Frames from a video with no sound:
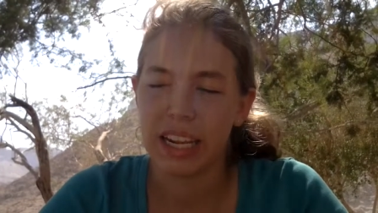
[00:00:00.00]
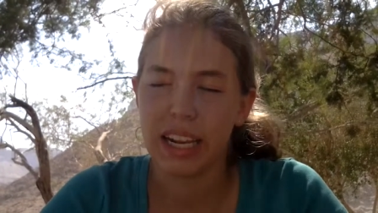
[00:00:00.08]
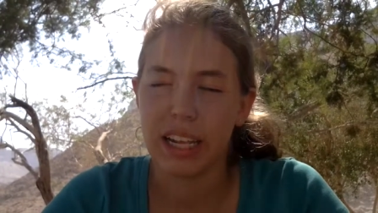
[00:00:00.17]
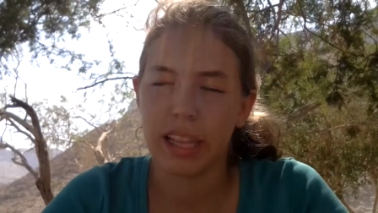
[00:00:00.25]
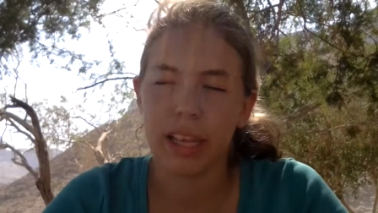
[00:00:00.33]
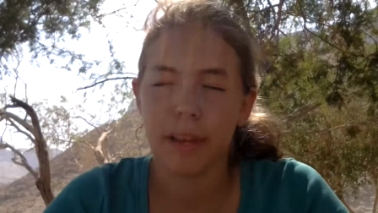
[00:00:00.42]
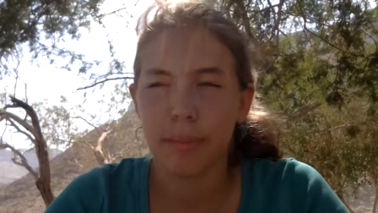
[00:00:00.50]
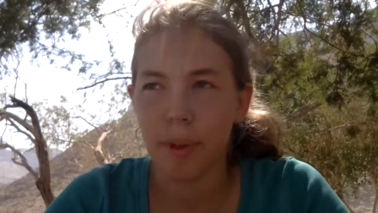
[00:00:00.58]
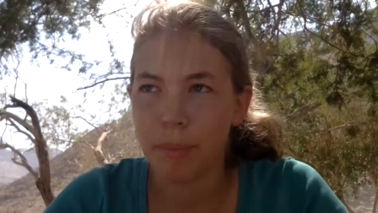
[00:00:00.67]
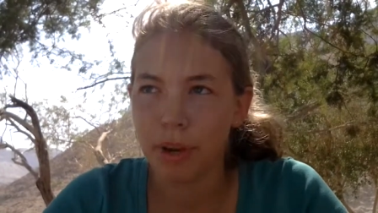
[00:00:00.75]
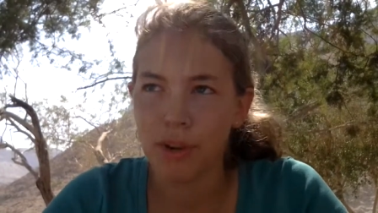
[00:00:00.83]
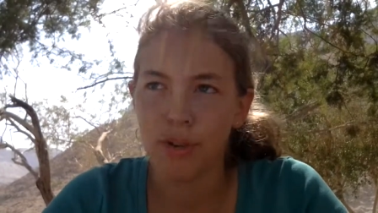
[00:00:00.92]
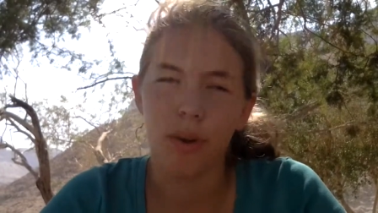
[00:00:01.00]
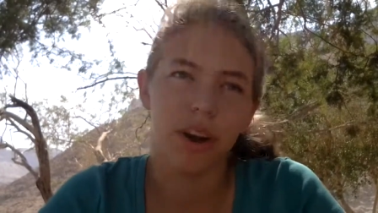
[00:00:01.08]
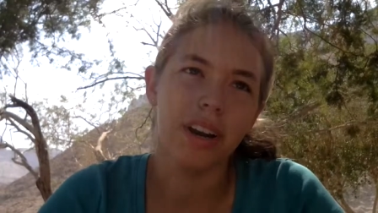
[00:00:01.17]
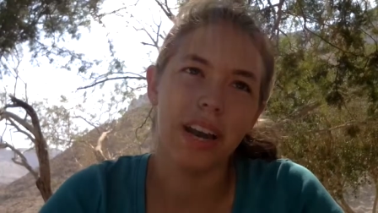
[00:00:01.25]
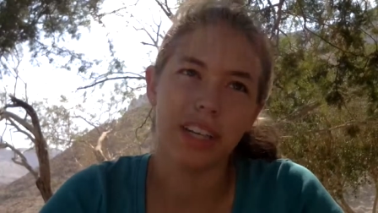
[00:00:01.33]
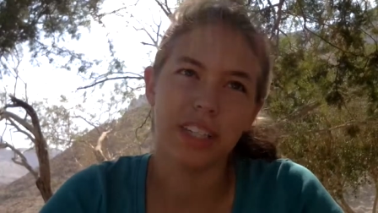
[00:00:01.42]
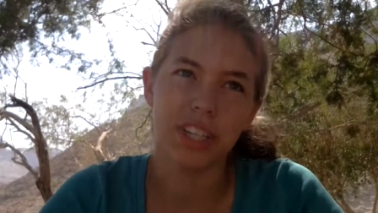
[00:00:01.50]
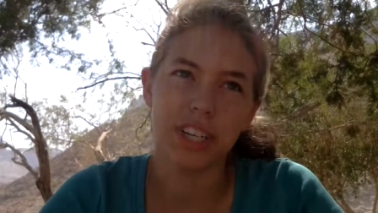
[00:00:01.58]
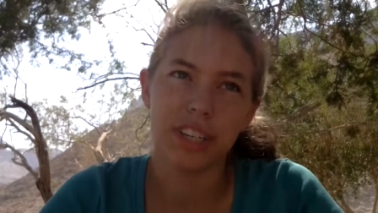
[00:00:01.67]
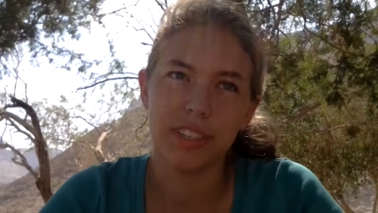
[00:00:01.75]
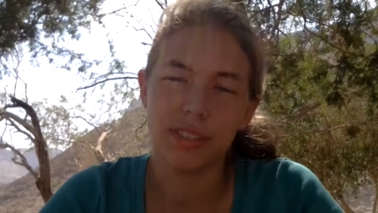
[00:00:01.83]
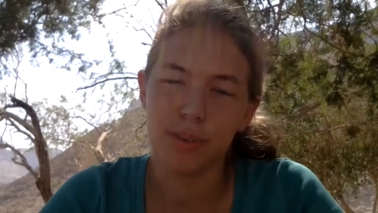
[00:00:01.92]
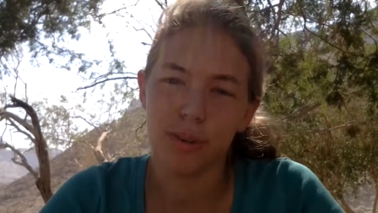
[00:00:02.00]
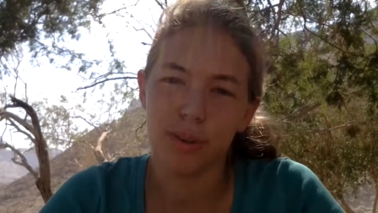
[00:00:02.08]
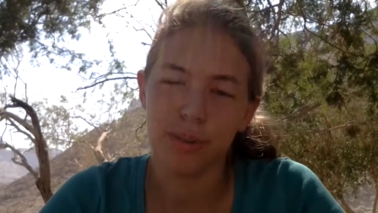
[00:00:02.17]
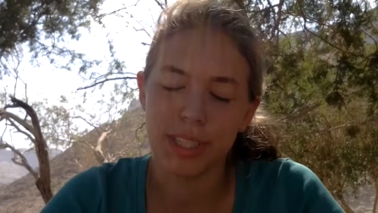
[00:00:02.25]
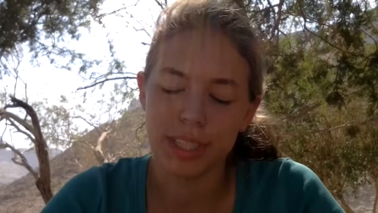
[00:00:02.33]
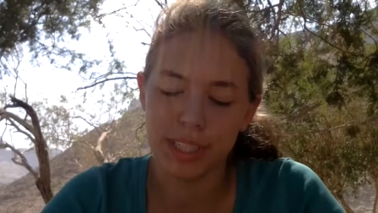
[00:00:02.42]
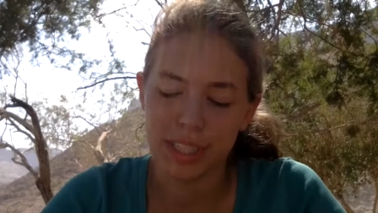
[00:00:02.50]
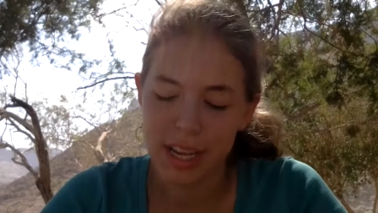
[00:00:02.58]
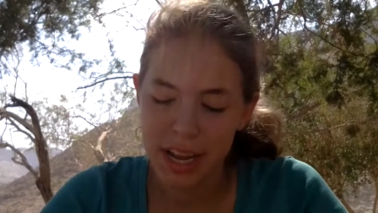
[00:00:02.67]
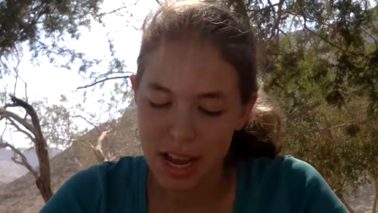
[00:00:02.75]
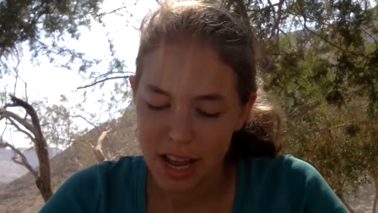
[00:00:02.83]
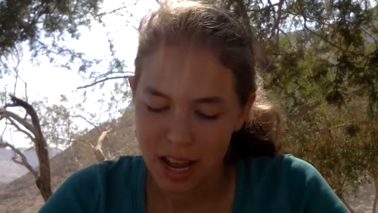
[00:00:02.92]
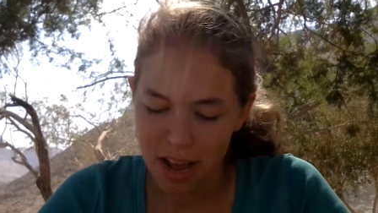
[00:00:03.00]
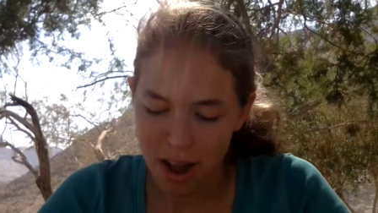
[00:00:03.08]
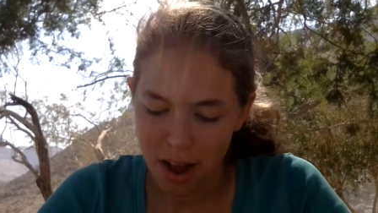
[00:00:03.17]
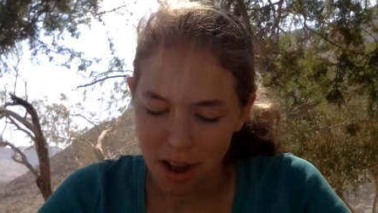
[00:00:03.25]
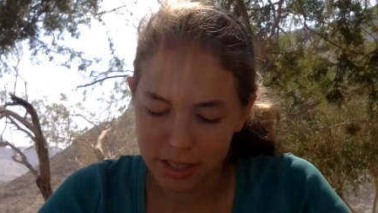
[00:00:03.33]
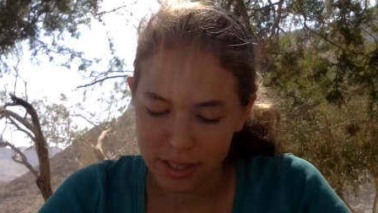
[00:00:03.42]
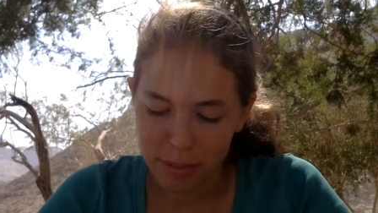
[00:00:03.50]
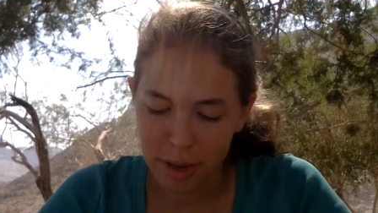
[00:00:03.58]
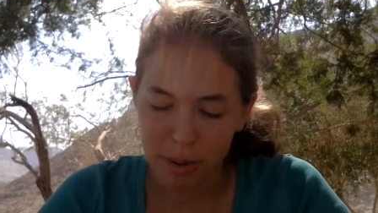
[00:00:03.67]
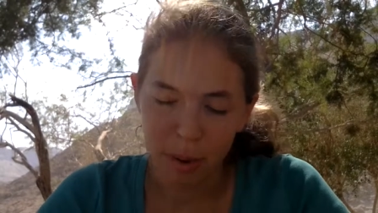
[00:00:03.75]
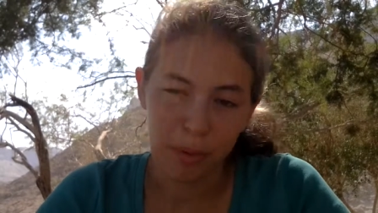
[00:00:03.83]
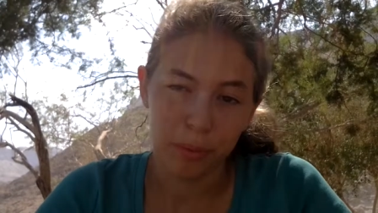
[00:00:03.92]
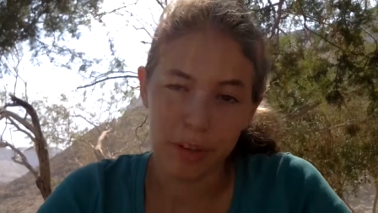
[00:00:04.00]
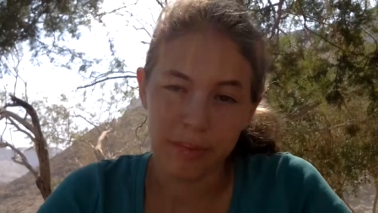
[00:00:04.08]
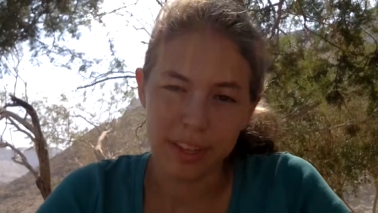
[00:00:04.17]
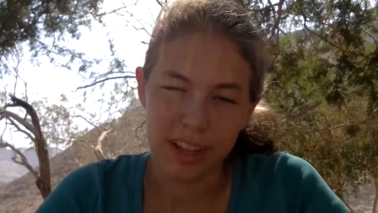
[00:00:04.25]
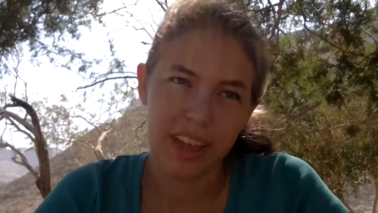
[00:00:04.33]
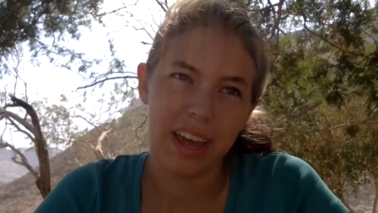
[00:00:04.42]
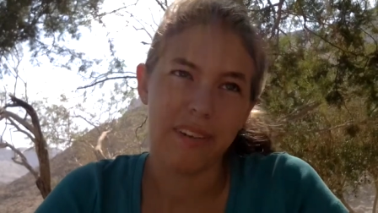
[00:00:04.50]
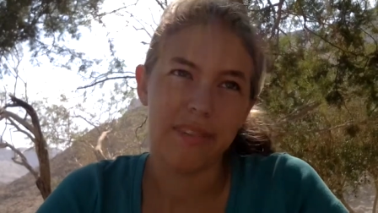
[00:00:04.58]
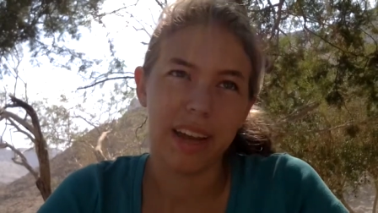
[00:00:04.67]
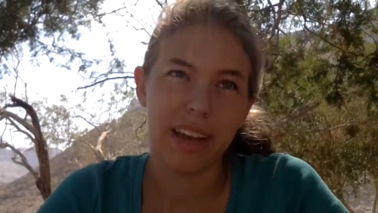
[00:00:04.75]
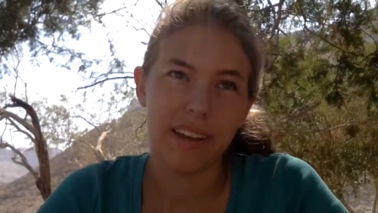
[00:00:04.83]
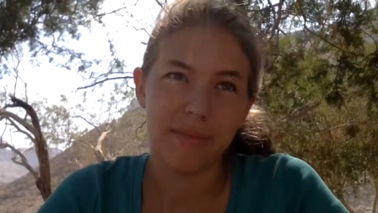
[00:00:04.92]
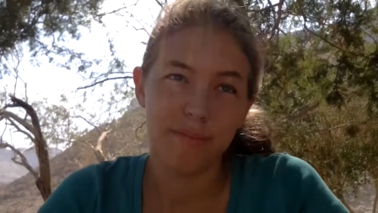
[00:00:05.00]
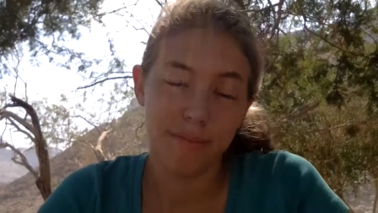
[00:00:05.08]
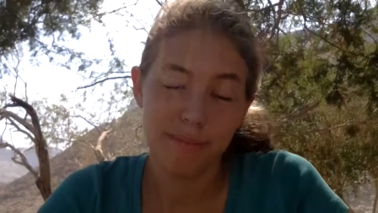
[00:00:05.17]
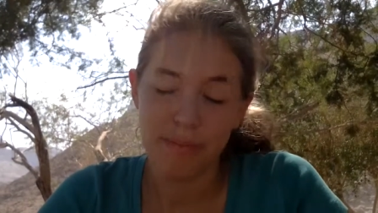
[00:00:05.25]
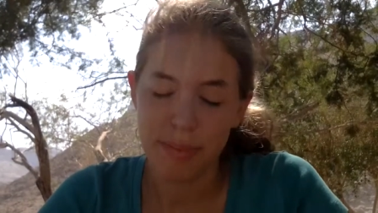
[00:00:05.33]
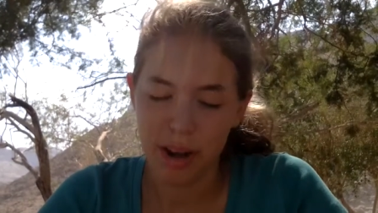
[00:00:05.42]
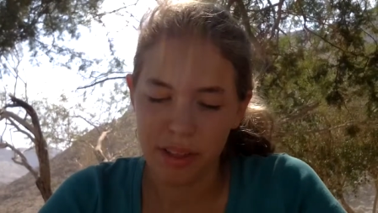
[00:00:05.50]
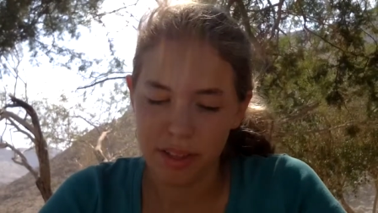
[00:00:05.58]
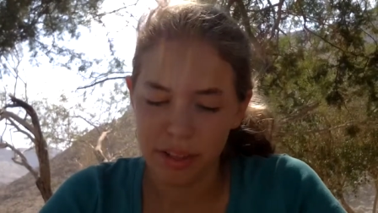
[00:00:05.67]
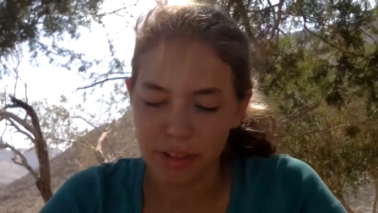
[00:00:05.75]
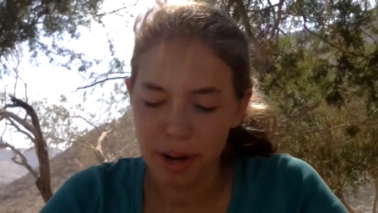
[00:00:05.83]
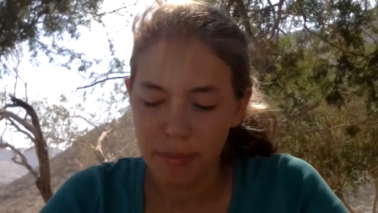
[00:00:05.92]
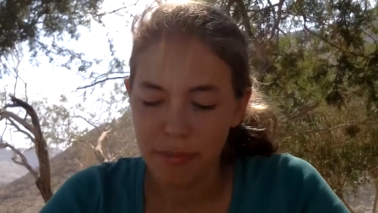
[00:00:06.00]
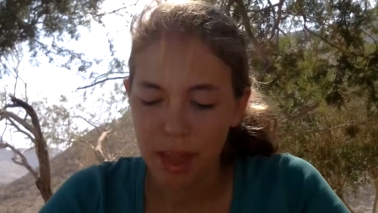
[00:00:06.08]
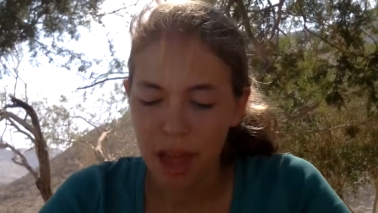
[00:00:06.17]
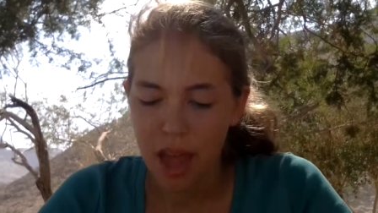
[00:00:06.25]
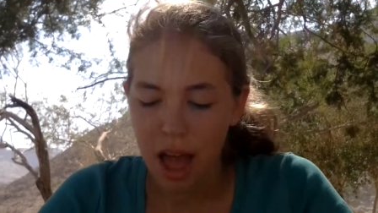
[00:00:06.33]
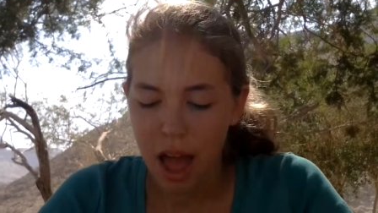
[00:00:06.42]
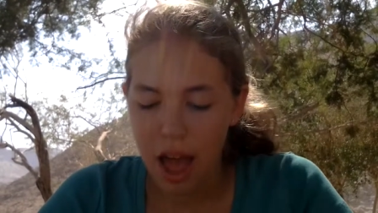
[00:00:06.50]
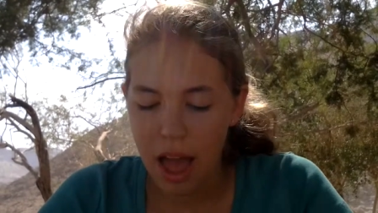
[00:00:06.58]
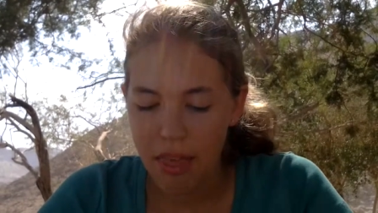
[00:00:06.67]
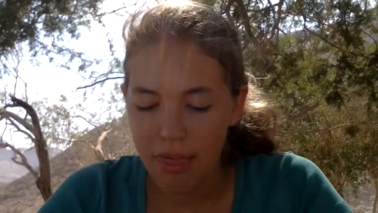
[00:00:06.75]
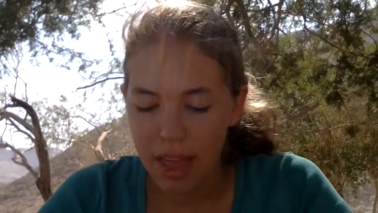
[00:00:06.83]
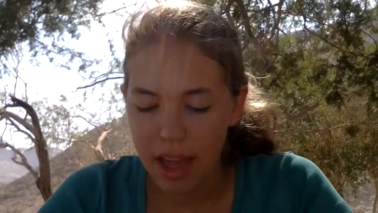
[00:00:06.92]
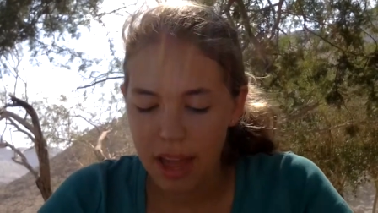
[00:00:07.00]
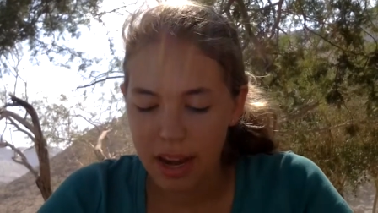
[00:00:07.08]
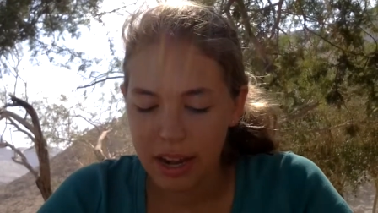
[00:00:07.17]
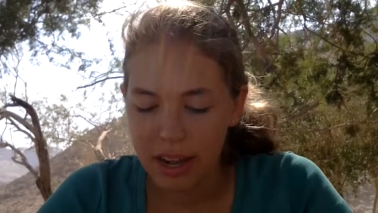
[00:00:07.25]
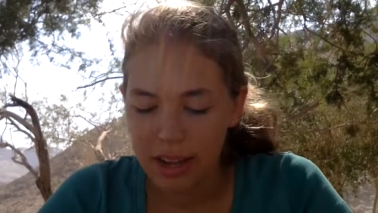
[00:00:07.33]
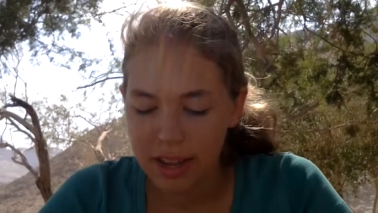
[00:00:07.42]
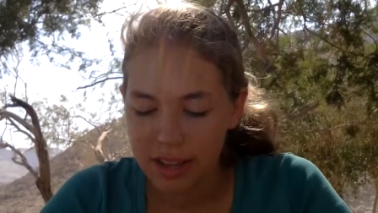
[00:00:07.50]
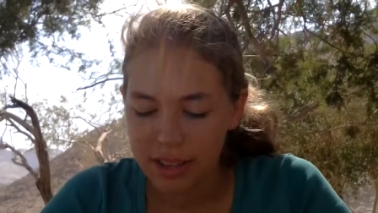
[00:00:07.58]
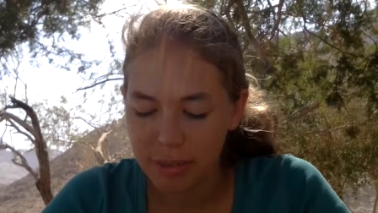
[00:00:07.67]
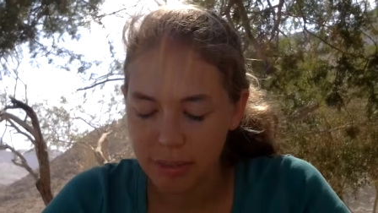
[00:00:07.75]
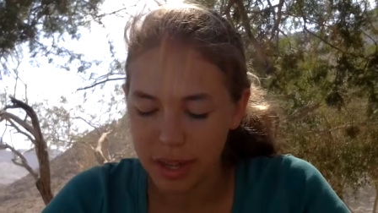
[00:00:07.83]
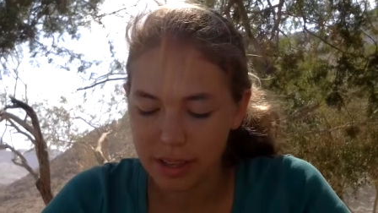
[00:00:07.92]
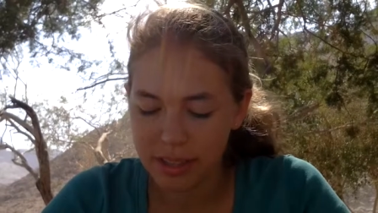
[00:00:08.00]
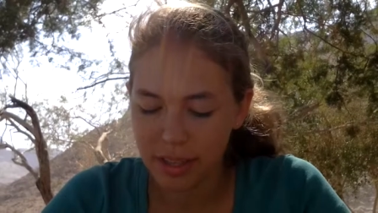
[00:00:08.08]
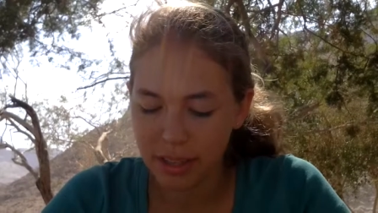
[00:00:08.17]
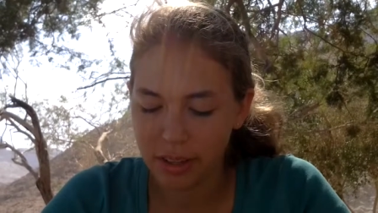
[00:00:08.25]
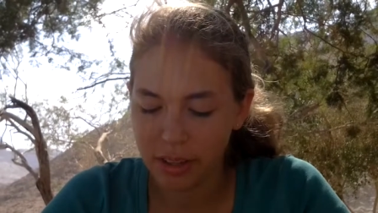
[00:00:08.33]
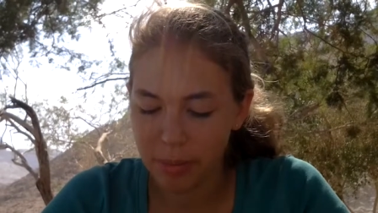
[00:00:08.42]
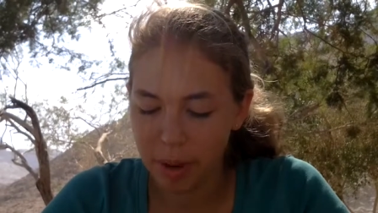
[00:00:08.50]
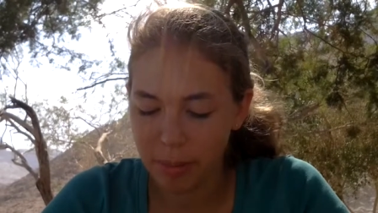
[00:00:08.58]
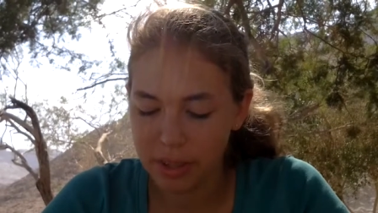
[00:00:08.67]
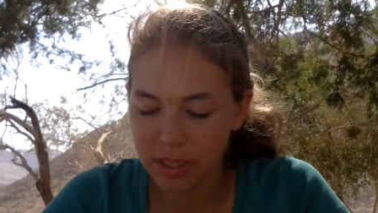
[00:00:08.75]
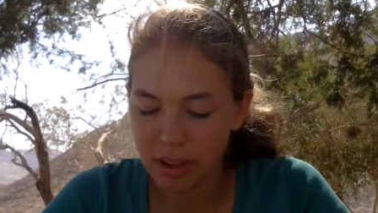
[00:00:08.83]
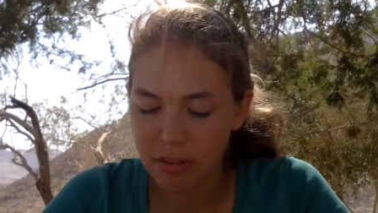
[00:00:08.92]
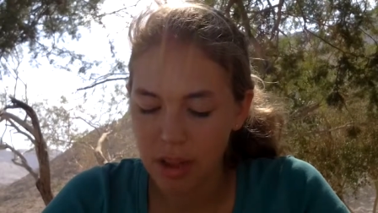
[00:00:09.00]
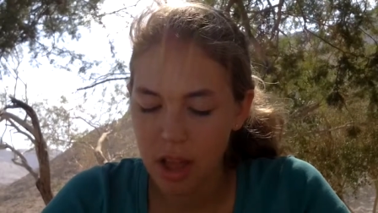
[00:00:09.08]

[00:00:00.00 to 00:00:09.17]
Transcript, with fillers: And I like I'm gonna do art next year in school, which is awesome, and I probably wouldn't have done that if I hadn't been on this trip. And then something else I learned about myself.